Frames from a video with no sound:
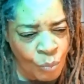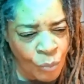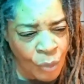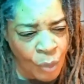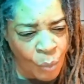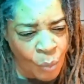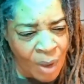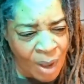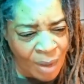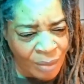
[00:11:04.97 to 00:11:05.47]

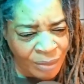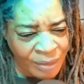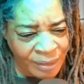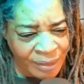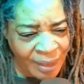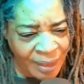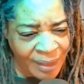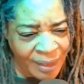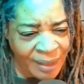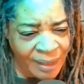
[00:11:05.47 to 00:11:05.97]
while
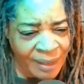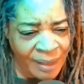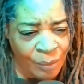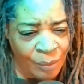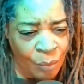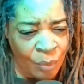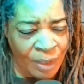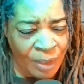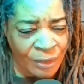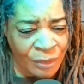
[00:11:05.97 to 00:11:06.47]
studying in
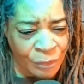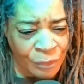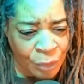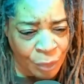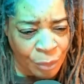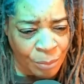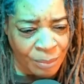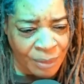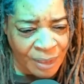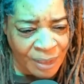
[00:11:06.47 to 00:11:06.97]
West
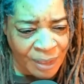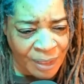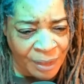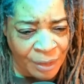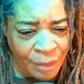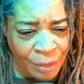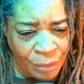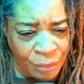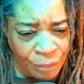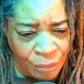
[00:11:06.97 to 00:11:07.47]
Germany in
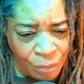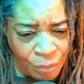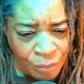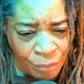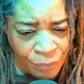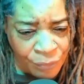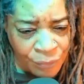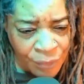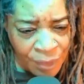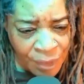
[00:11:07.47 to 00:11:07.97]
her
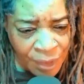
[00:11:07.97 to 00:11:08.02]
youth,